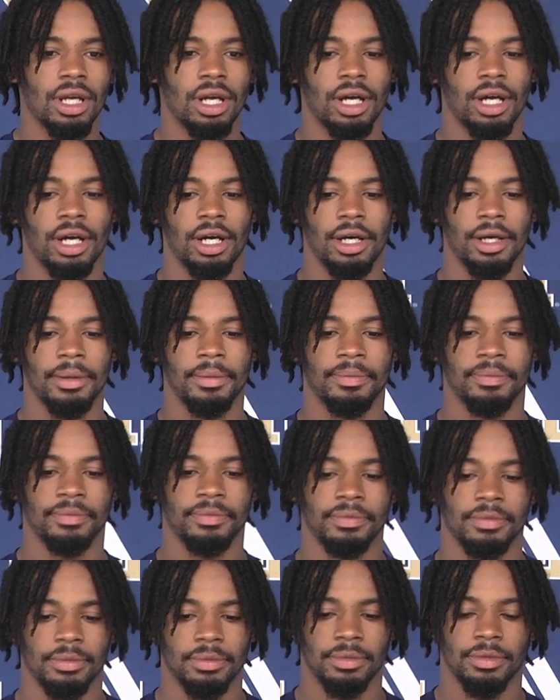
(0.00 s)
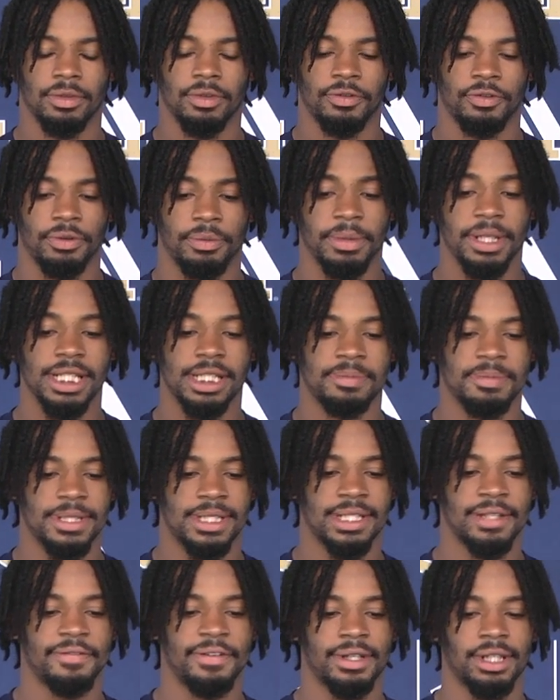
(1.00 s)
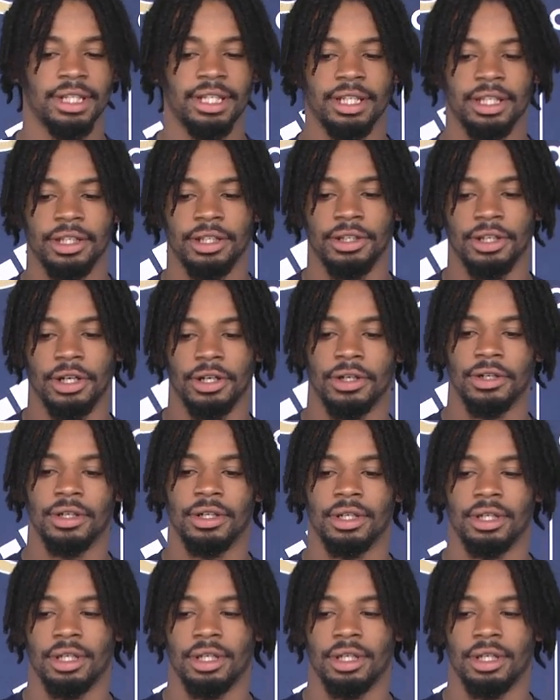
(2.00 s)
For me specifically, you know,